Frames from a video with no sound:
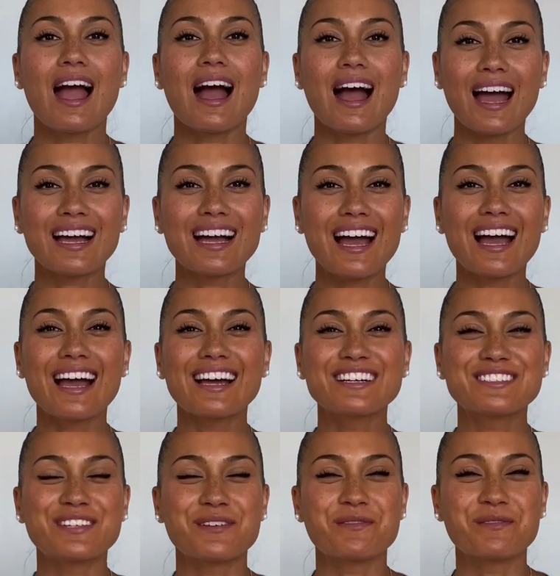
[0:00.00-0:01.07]
Hi
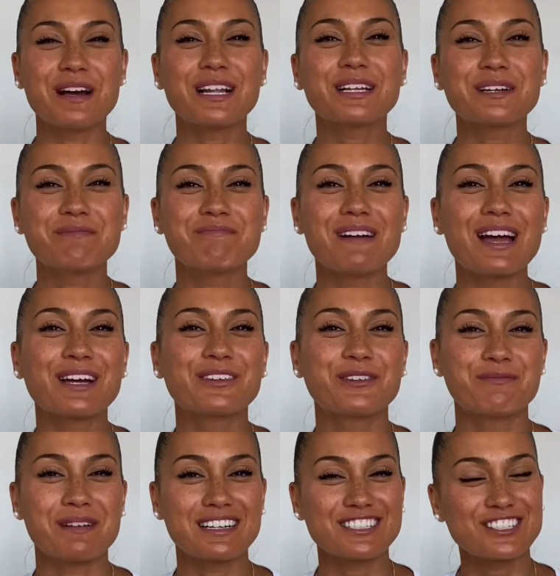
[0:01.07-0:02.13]
guys, and welcome back to
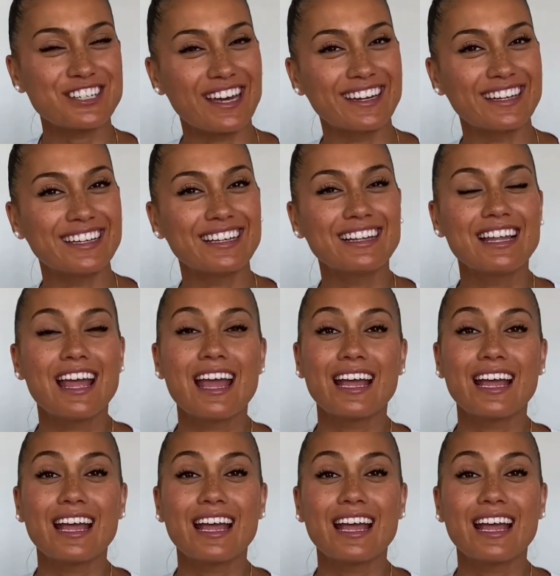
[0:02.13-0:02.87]
my channel.